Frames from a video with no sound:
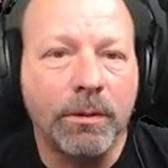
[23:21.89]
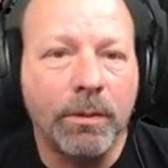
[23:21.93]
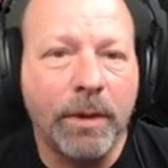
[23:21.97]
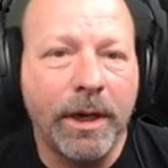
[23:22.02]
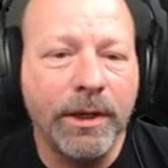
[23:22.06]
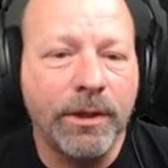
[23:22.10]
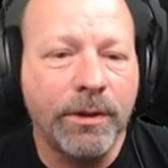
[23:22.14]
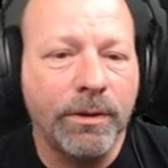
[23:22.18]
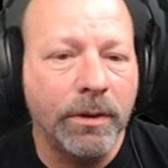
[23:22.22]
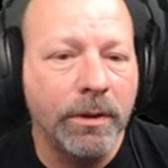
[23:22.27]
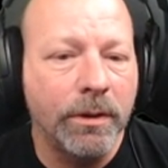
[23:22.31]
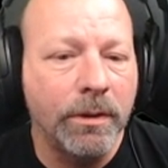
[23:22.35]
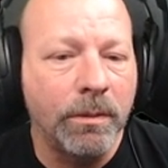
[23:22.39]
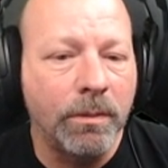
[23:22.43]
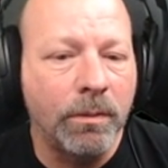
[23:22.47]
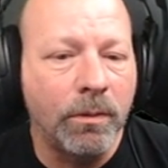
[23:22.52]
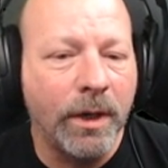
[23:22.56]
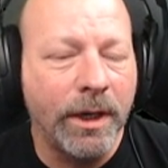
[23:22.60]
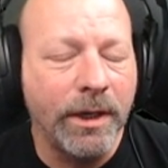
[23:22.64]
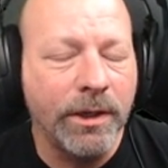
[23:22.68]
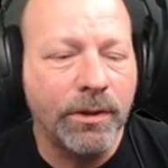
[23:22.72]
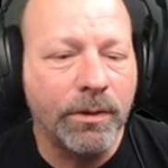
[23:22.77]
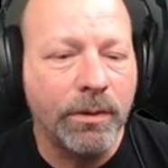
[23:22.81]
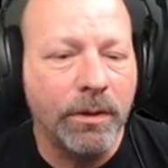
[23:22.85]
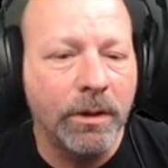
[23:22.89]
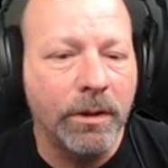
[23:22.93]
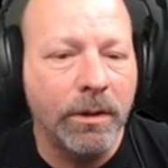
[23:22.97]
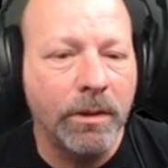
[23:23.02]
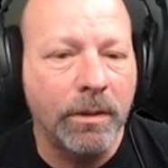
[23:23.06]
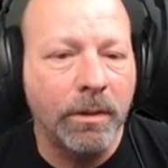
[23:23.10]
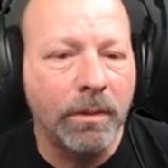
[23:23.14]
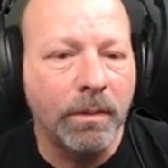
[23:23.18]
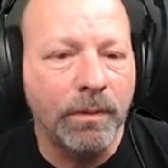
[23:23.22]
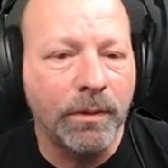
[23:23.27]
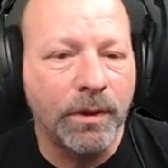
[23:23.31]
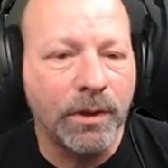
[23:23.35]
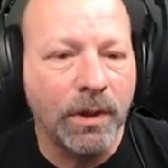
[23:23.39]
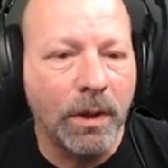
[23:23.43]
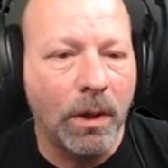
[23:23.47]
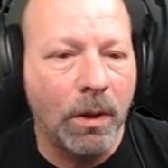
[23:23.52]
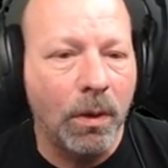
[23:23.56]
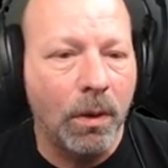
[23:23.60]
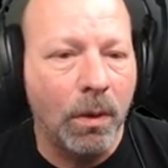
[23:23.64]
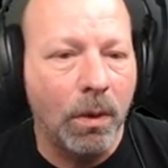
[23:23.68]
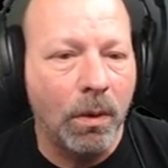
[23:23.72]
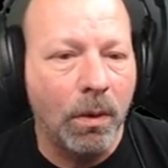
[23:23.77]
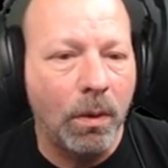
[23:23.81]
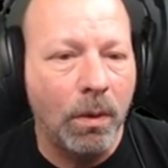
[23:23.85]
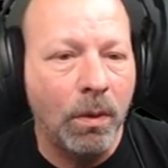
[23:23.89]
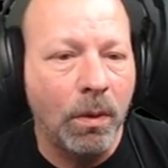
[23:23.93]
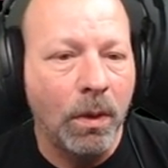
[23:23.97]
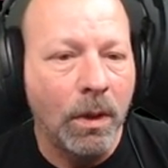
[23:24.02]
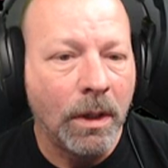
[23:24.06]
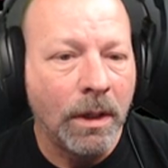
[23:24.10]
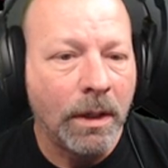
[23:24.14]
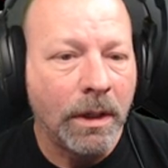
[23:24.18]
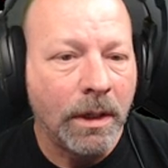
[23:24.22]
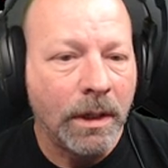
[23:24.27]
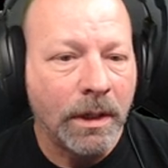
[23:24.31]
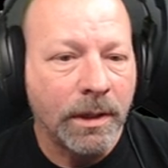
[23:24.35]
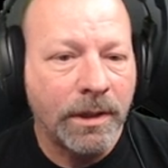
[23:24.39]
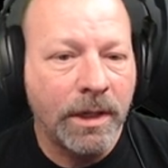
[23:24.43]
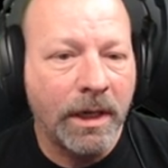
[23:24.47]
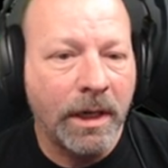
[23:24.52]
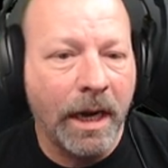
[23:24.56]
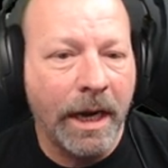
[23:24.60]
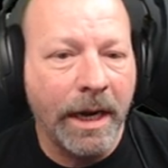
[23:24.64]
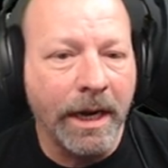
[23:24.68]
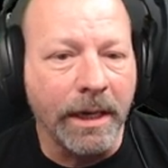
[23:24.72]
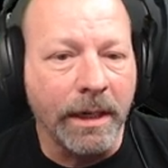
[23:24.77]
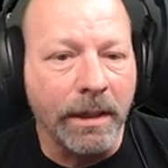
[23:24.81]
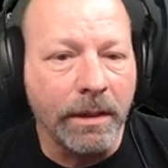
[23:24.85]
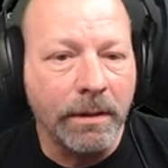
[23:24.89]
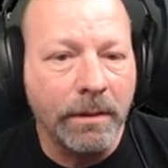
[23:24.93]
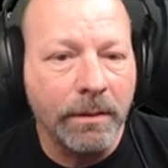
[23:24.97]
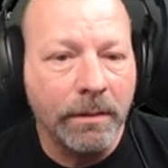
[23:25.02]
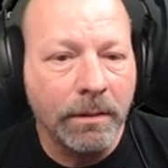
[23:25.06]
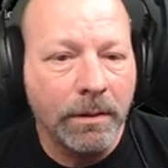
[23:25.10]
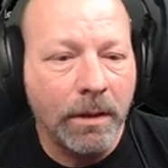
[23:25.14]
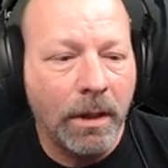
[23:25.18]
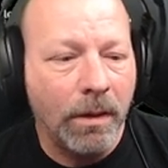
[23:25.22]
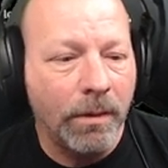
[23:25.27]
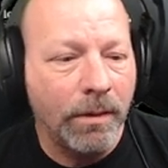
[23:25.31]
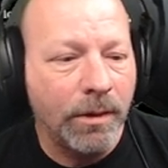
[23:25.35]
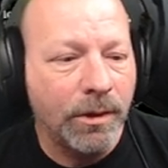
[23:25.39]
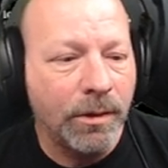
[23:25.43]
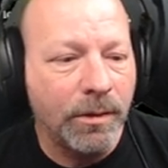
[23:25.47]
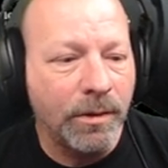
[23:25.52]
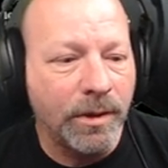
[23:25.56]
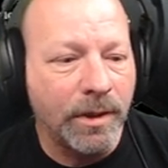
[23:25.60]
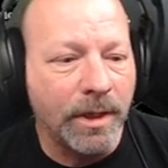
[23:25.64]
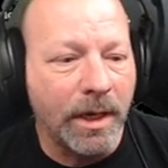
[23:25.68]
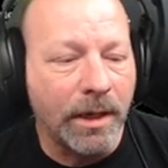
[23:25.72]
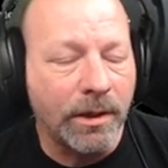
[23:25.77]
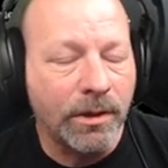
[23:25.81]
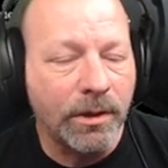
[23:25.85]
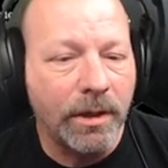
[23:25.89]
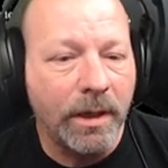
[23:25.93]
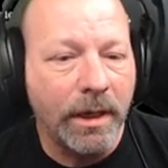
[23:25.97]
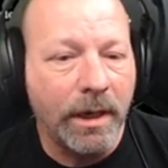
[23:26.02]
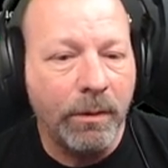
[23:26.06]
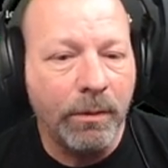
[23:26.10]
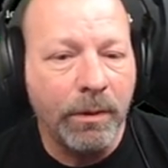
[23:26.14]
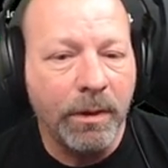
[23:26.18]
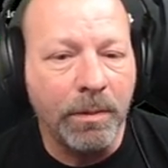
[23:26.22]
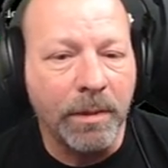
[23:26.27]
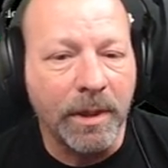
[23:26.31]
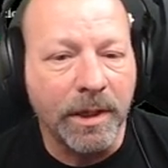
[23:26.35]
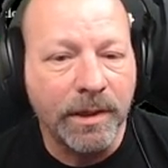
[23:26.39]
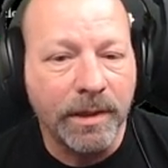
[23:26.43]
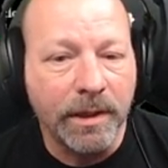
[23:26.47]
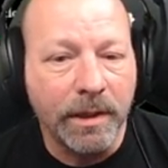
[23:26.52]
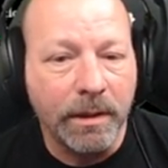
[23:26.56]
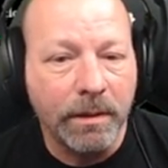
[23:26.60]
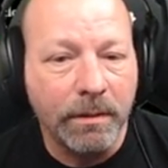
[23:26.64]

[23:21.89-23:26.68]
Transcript: RaceRoom, race room. So, tonight. No, this was yesterday. We missed it.